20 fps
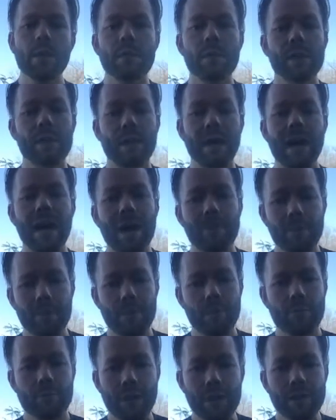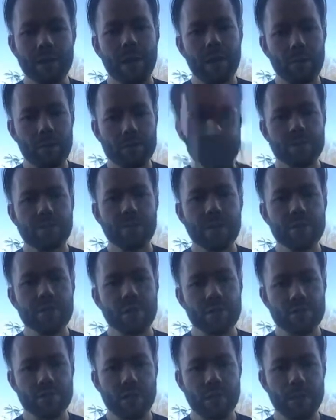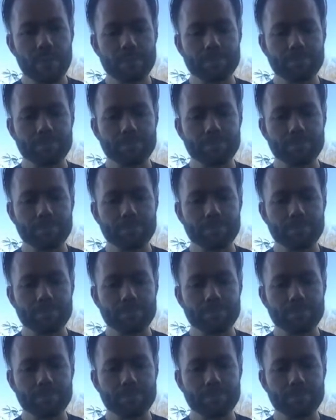the common thread there is efficiency.